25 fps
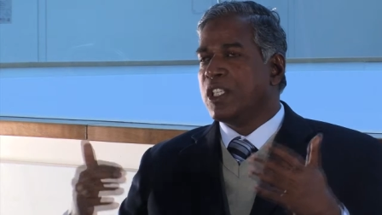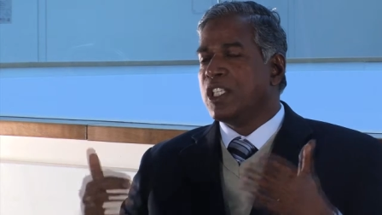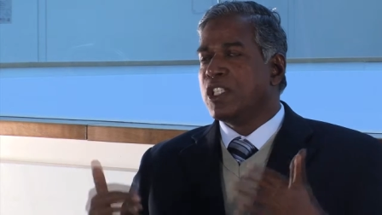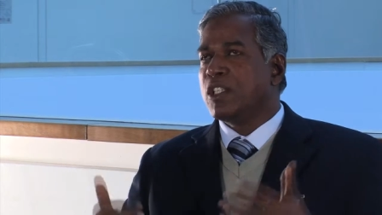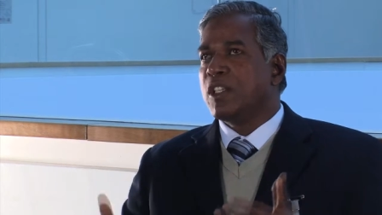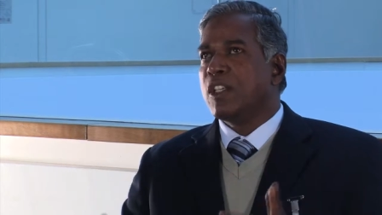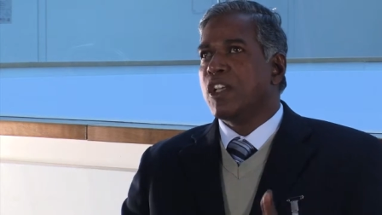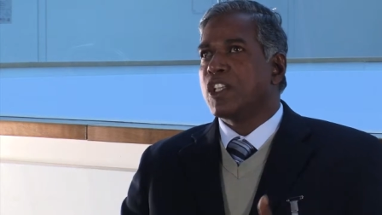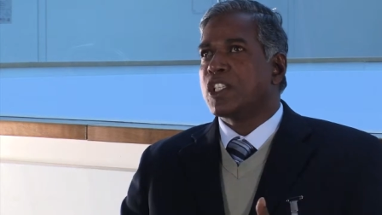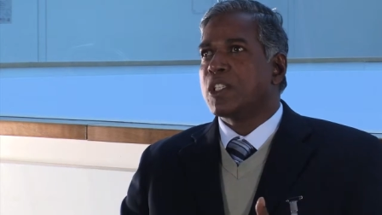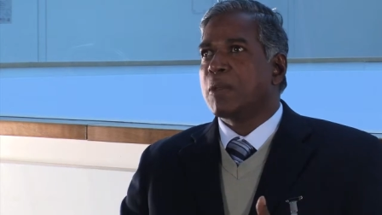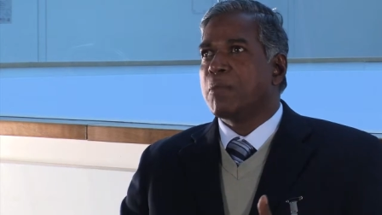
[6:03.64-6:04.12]
this
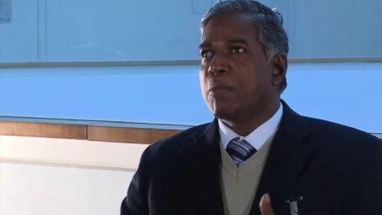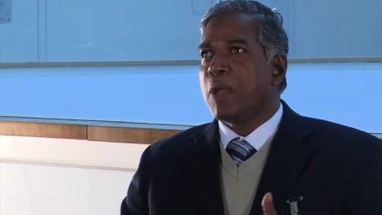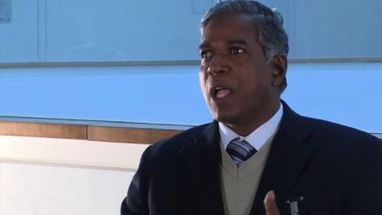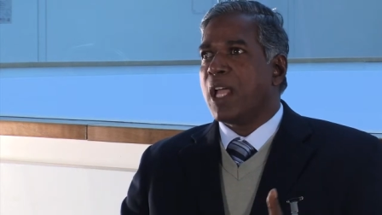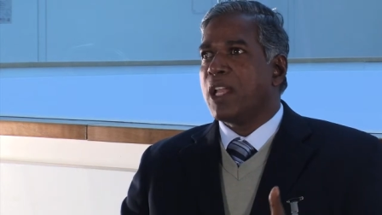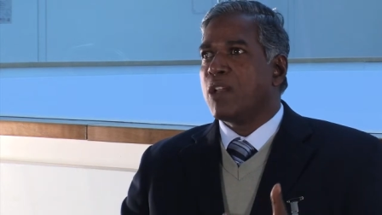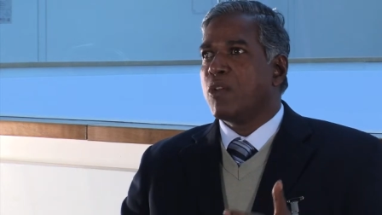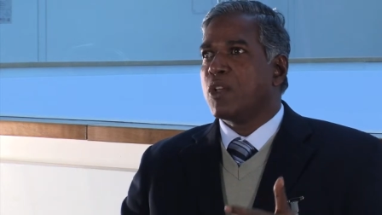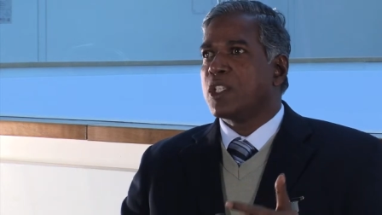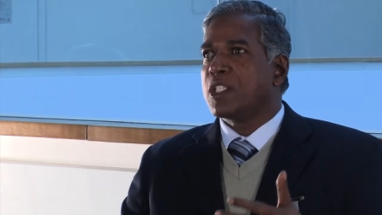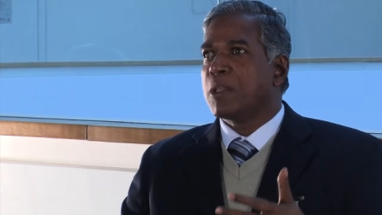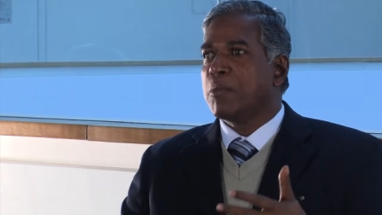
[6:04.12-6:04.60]
he was a man,
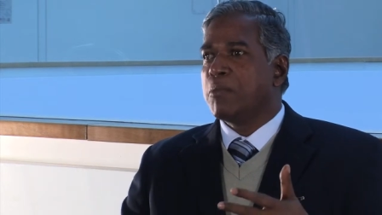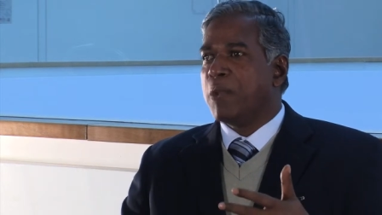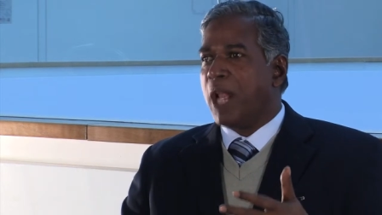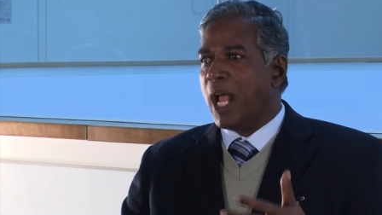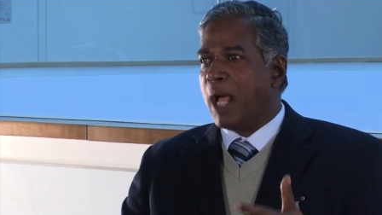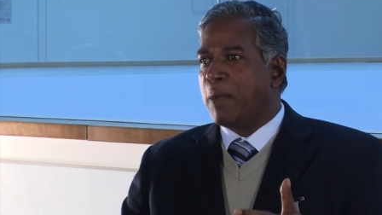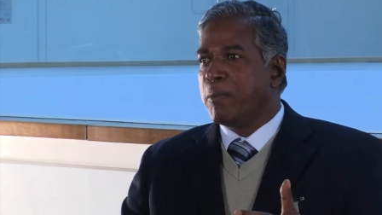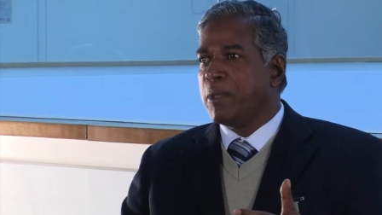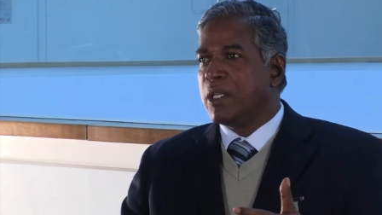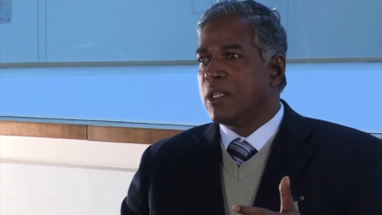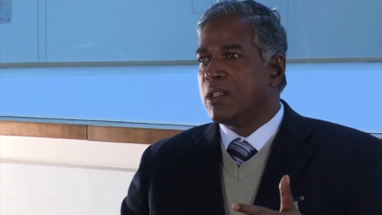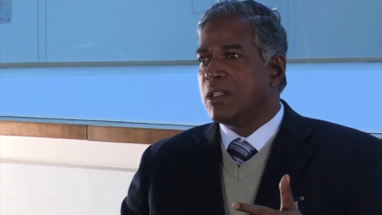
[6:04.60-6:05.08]
he was a
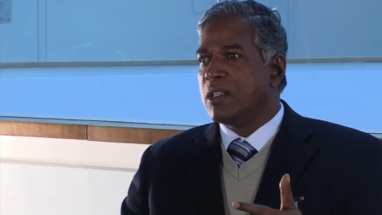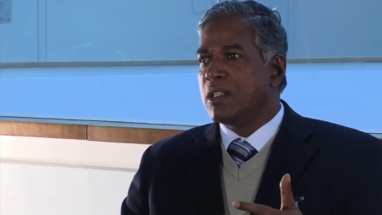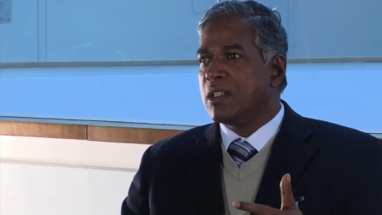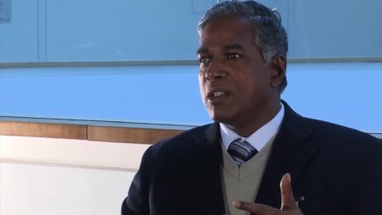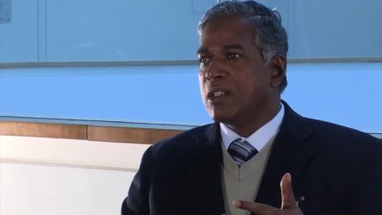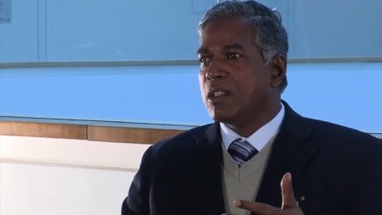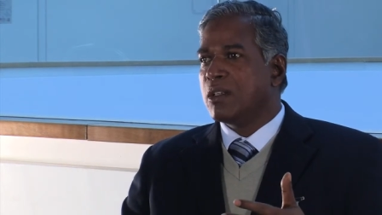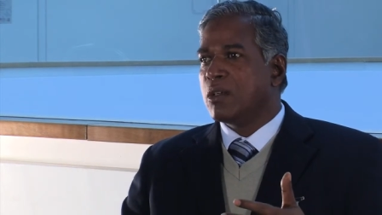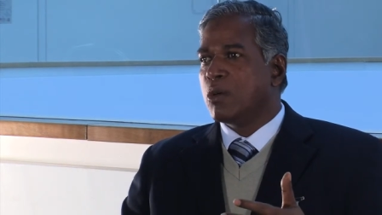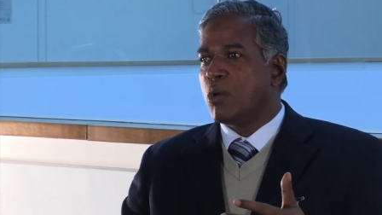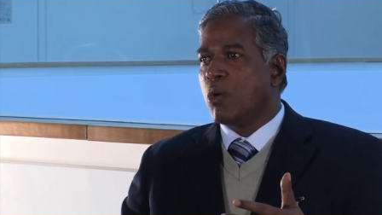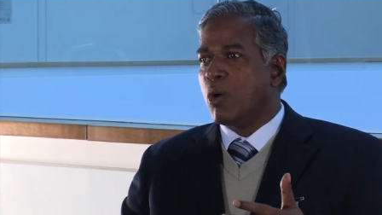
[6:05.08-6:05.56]
Brahmin
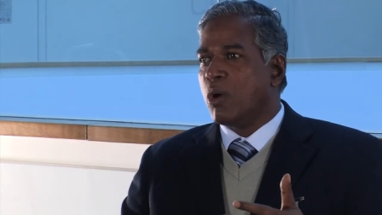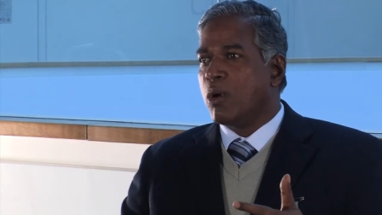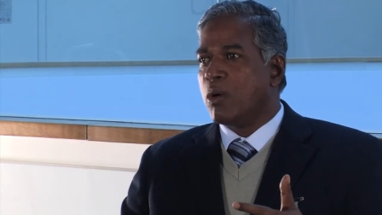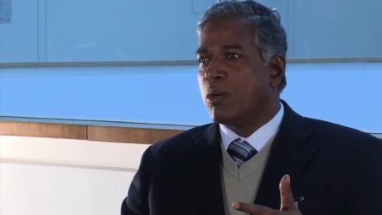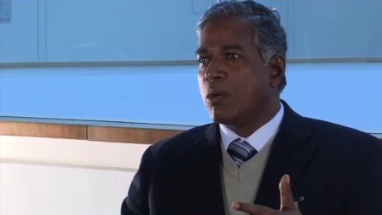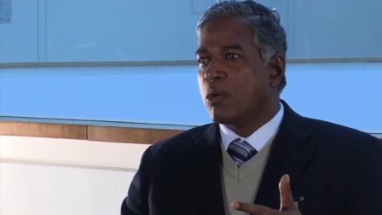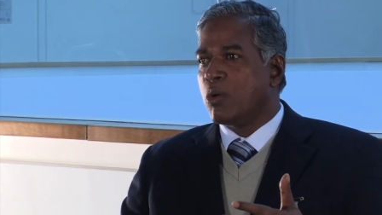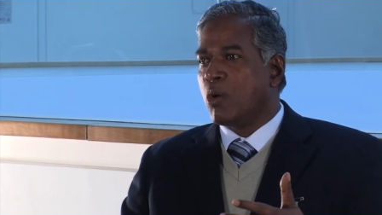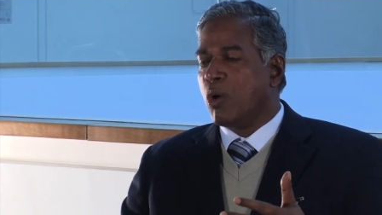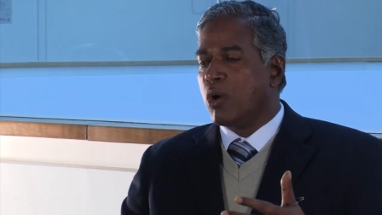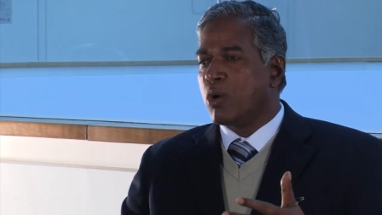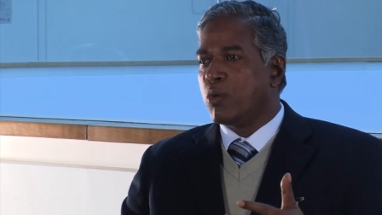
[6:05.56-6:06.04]

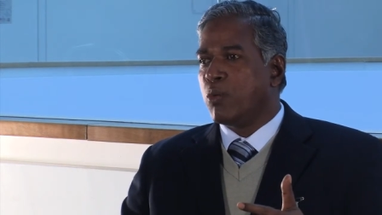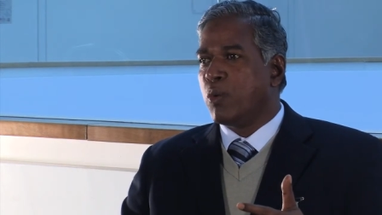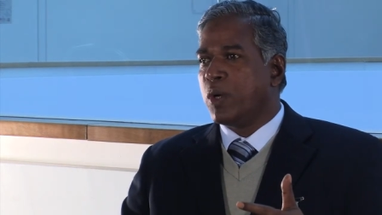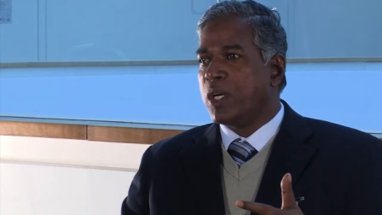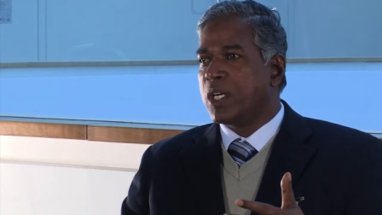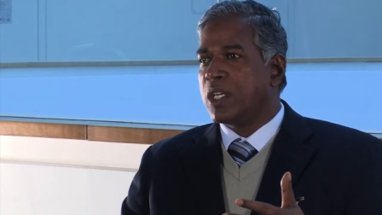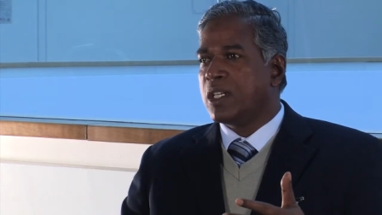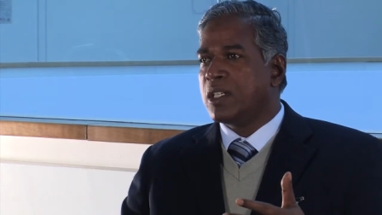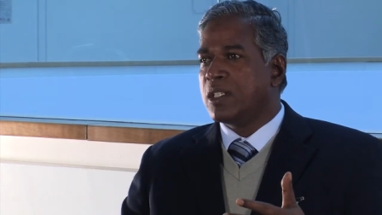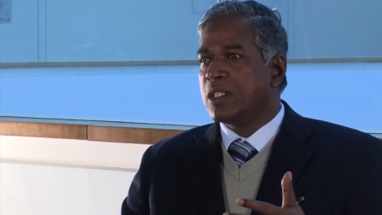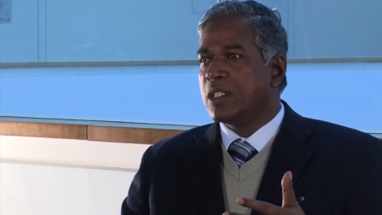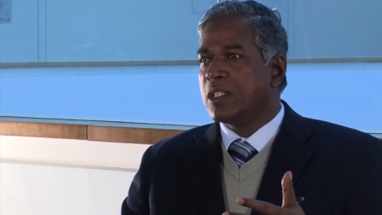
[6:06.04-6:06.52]

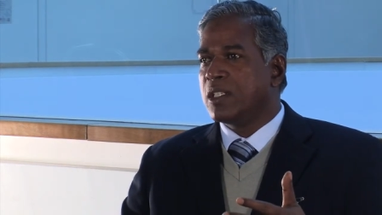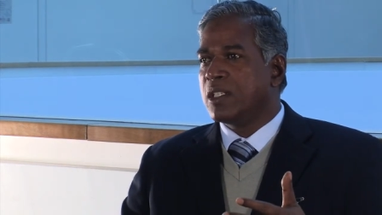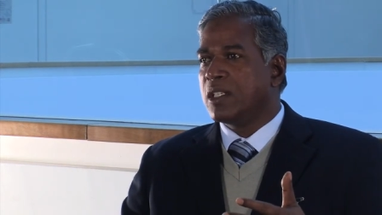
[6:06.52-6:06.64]
convert,